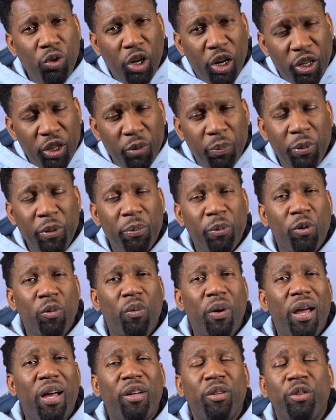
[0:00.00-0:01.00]
other people
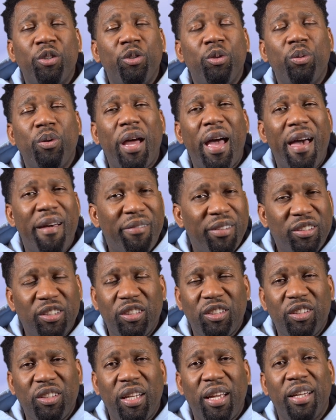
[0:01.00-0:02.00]
around you having
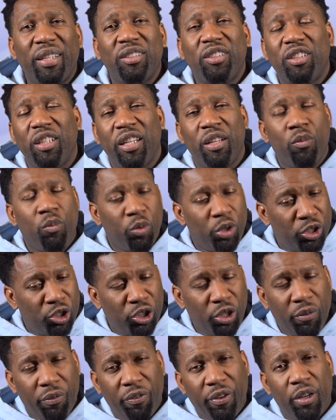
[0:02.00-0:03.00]
success and
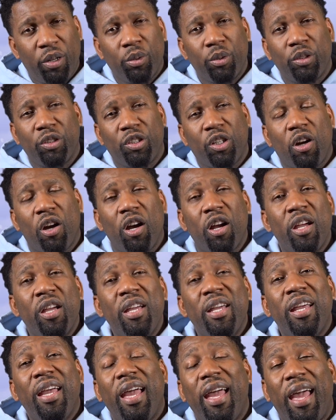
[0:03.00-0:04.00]
what your failures are
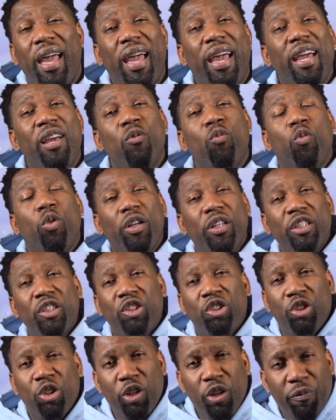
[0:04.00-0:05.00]
and what
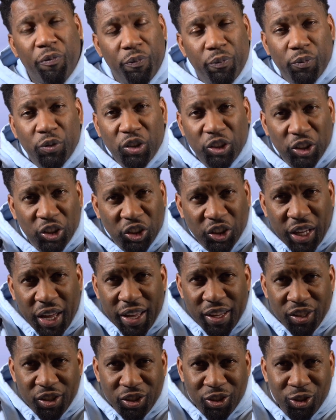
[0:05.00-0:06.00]
is your
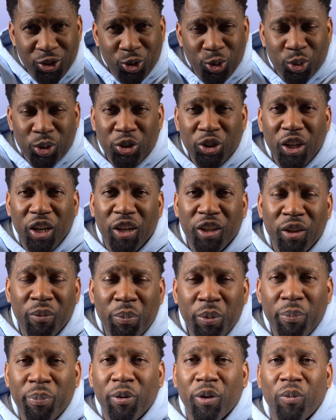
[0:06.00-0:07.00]
success doing to other
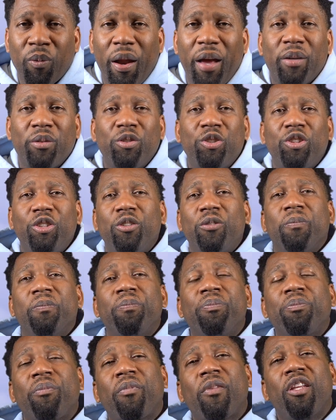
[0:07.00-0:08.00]
people around you.
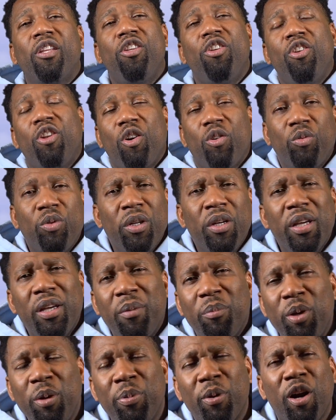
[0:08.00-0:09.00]
You know,
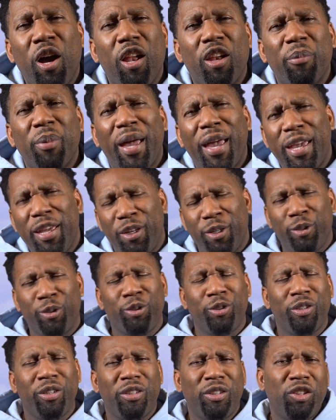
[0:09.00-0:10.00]
people call them
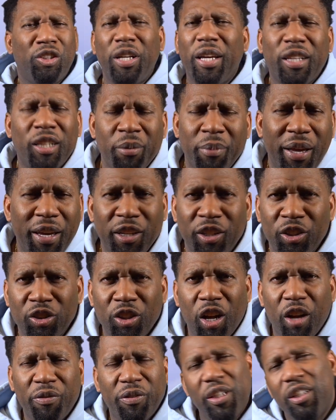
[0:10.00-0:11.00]
haters. Shake them
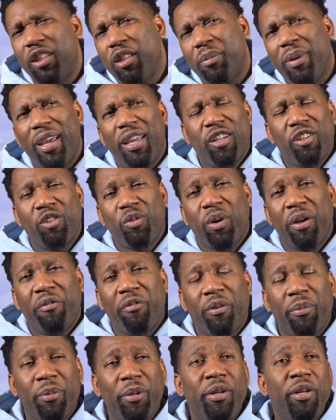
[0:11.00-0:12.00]
haters off. Get them haters away
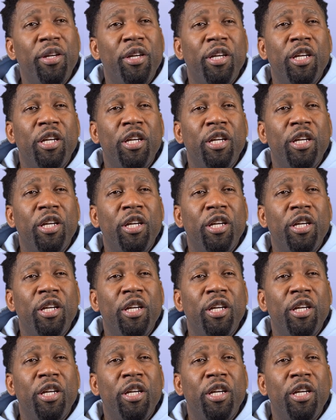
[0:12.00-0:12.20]
from you.